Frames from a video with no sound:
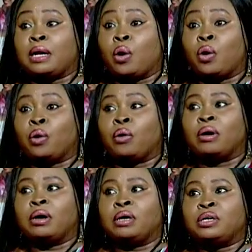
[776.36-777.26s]
or
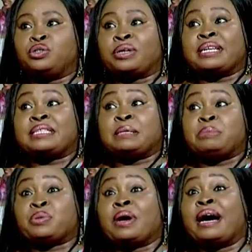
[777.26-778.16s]
you can't seem
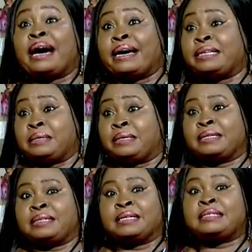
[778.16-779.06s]
to hide, in case
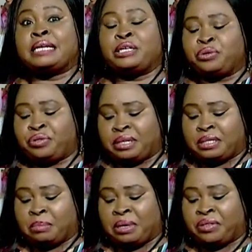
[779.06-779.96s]
they're telling you things
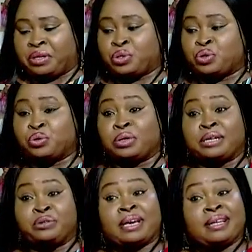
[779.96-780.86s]
about their school
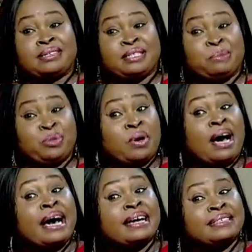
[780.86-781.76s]
and you can't seem to
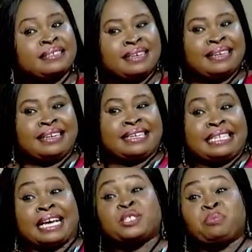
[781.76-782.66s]
hide
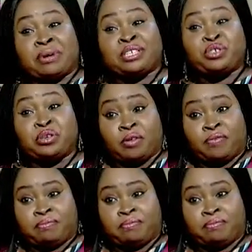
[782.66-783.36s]
the expression of